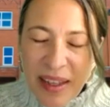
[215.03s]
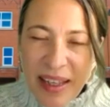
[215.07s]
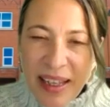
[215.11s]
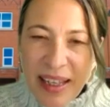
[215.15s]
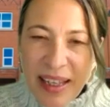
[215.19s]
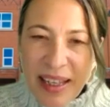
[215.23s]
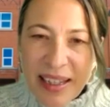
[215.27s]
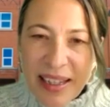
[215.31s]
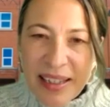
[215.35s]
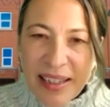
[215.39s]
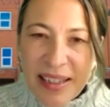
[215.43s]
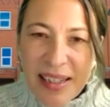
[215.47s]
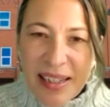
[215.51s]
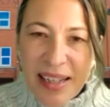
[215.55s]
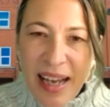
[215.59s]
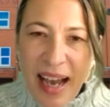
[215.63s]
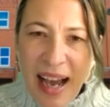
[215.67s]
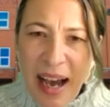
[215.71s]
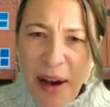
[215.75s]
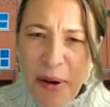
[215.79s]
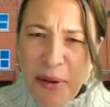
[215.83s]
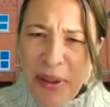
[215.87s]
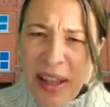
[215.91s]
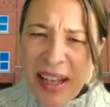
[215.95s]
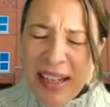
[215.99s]
and
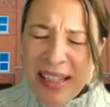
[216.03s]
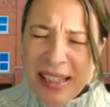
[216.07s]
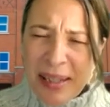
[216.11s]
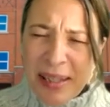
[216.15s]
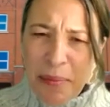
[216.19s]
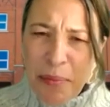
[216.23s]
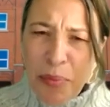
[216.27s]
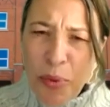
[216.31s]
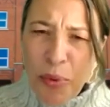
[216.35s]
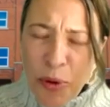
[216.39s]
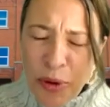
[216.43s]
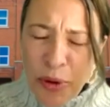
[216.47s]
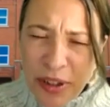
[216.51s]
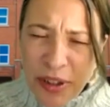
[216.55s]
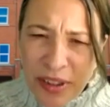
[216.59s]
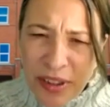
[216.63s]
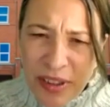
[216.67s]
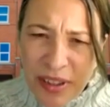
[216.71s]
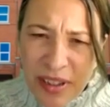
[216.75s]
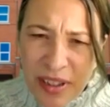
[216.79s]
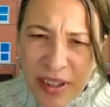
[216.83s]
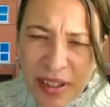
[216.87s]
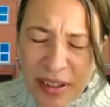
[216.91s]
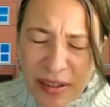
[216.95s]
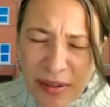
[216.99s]
how that's
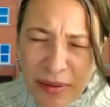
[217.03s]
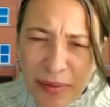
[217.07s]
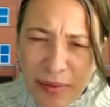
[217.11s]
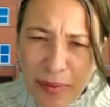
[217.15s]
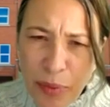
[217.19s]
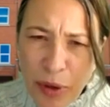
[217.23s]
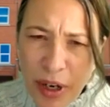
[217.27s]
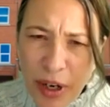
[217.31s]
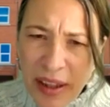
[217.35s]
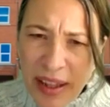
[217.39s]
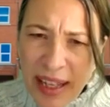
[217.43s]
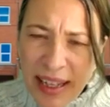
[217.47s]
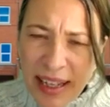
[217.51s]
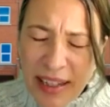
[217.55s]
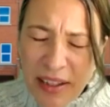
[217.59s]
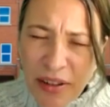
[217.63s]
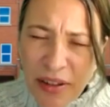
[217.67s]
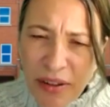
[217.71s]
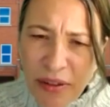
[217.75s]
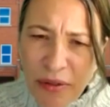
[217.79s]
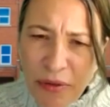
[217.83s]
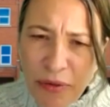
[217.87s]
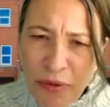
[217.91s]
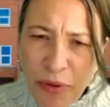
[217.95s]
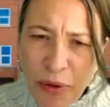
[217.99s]
important to bring that to
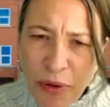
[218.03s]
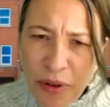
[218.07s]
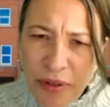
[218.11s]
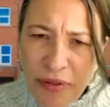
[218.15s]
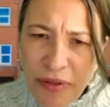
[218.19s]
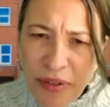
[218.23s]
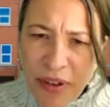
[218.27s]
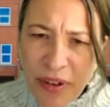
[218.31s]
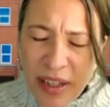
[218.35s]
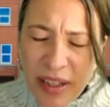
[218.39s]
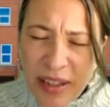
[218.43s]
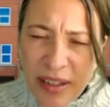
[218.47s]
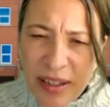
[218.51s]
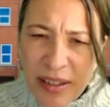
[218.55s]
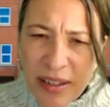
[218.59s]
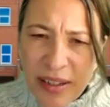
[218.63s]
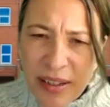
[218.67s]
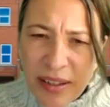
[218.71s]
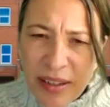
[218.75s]
the forefront.